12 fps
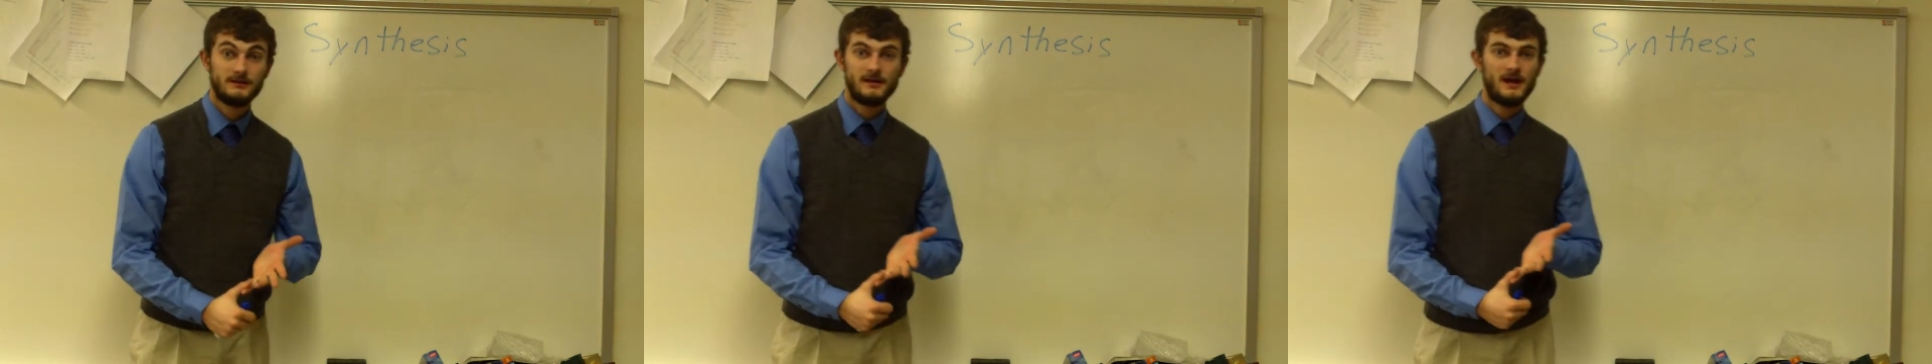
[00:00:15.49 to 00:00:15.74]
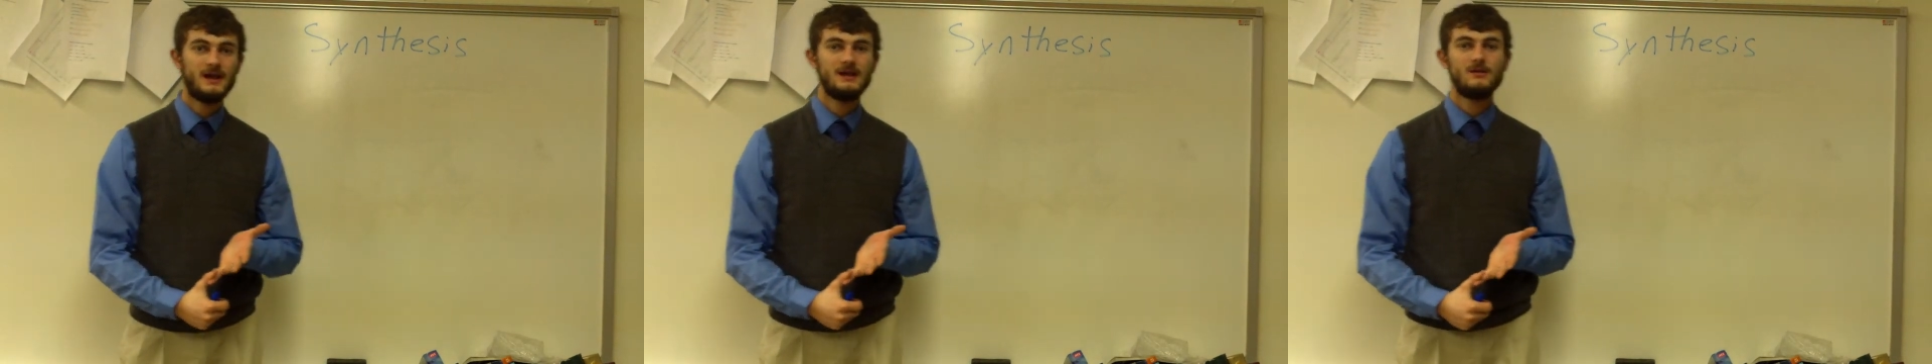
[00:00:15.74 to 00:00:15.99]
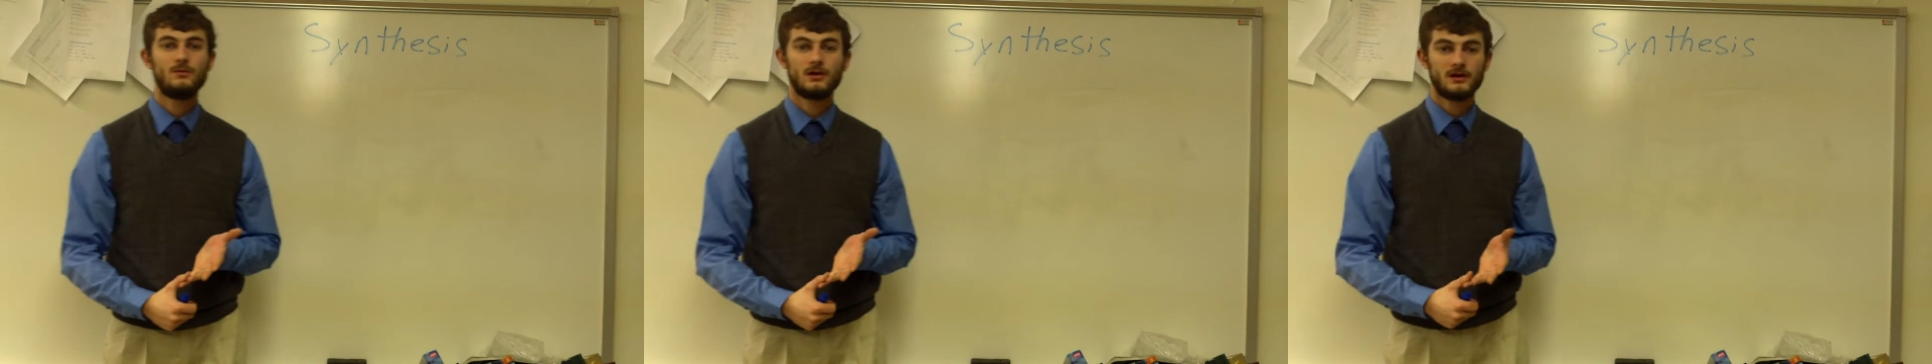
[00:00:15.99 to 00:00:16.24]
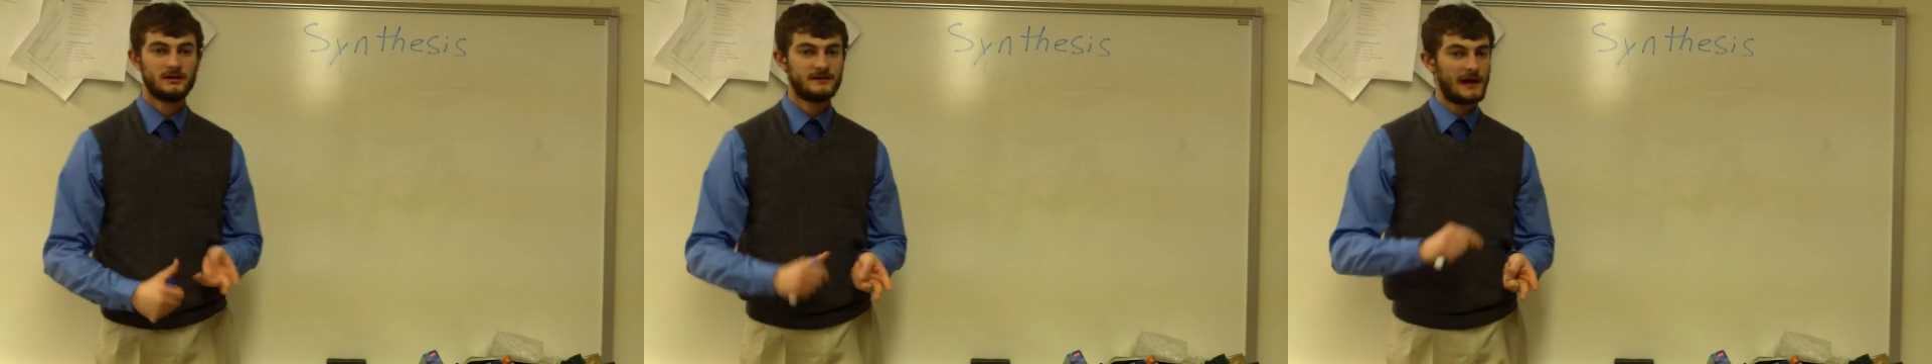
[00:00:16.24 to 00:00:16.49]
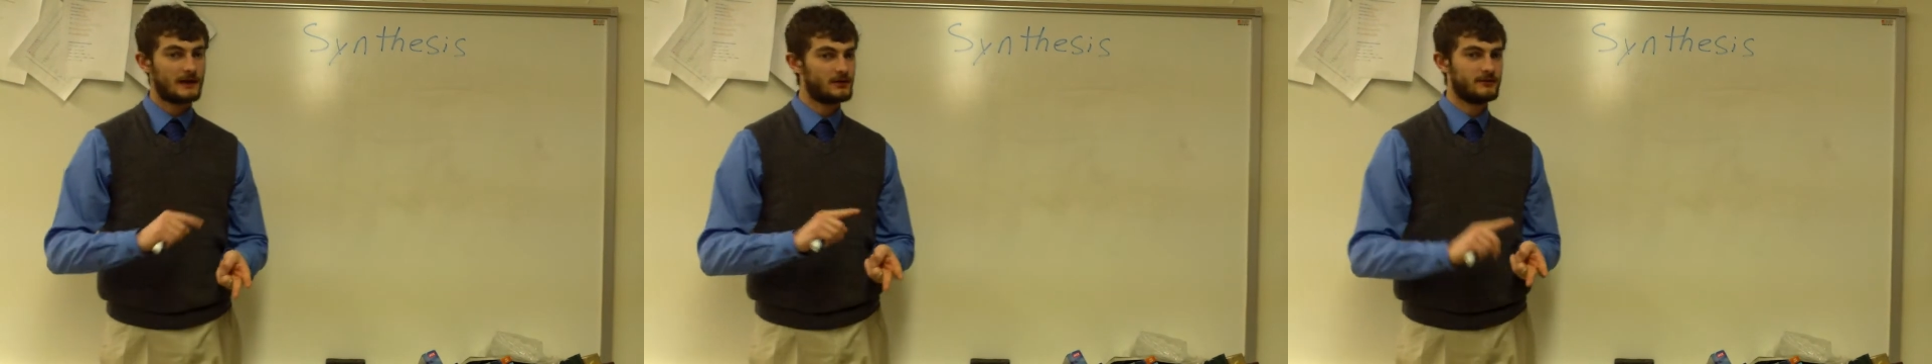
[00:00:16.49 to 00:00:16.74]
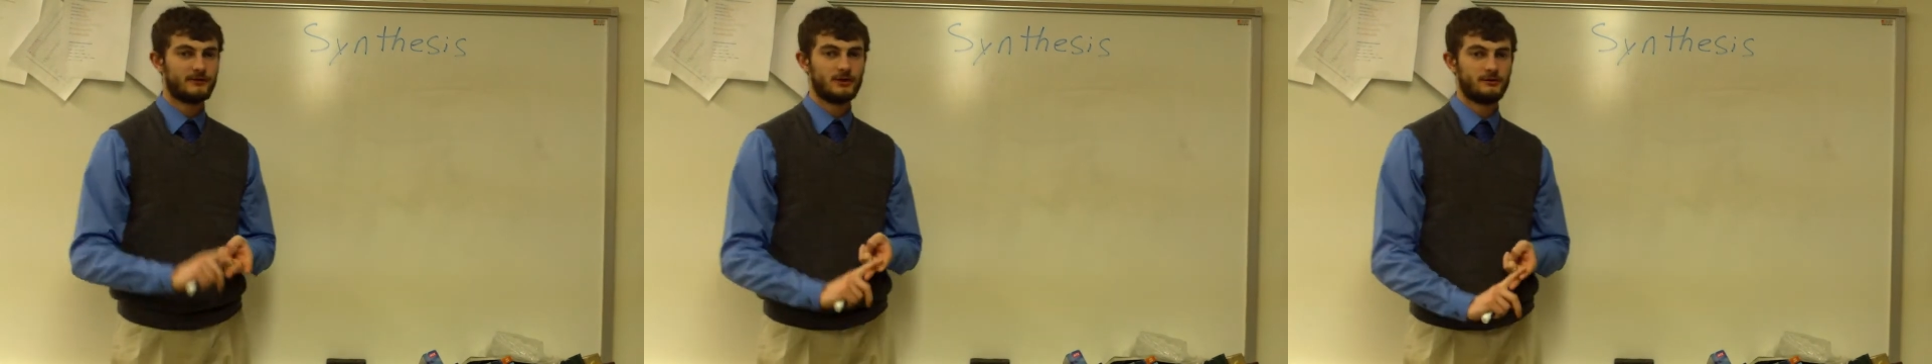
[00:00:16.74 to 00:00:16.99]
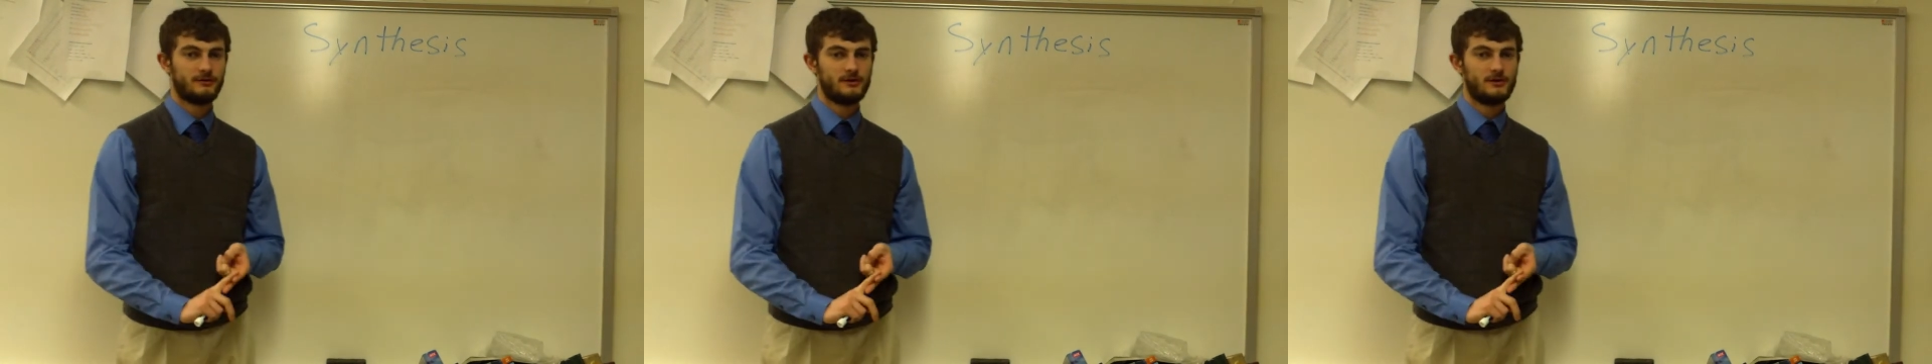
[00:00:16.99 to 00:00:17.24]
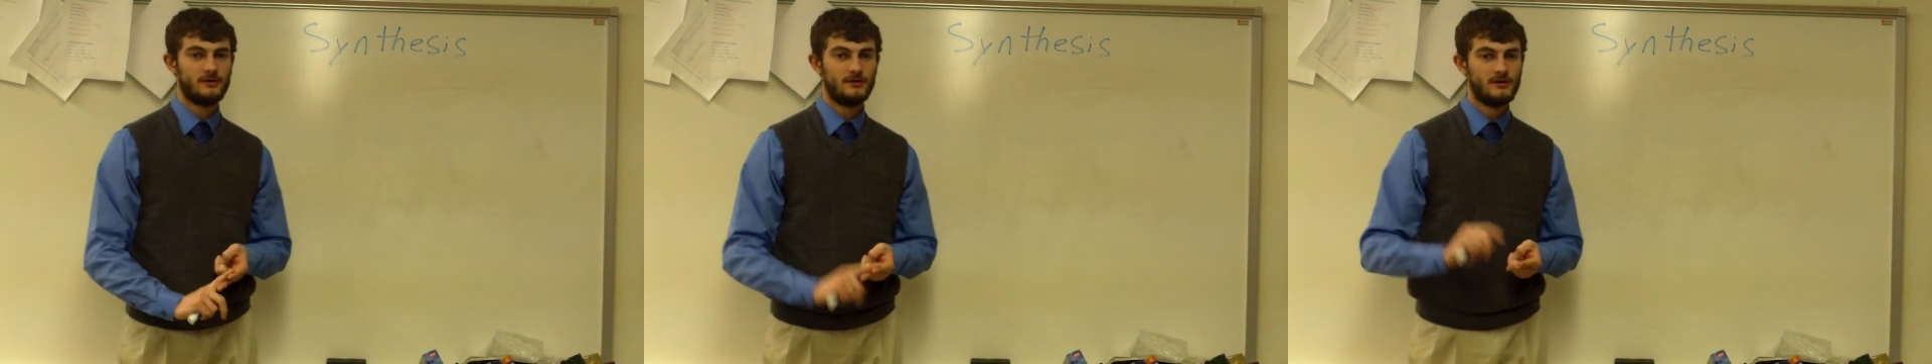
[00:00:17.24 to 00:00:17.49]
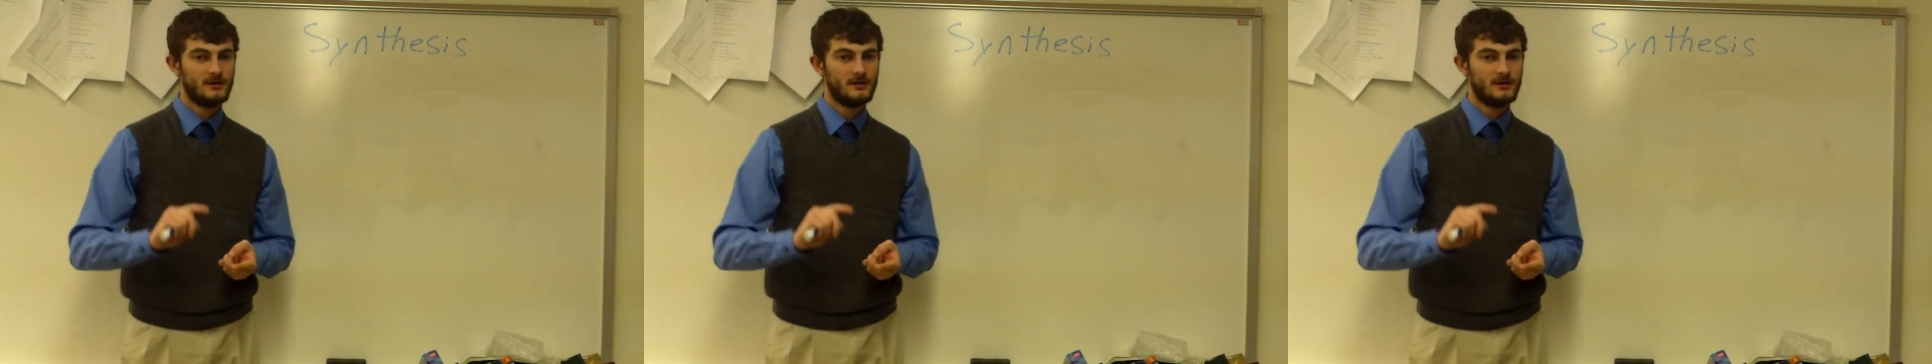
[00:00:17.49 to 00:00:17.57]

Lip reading: Today we're going to tackle the first two: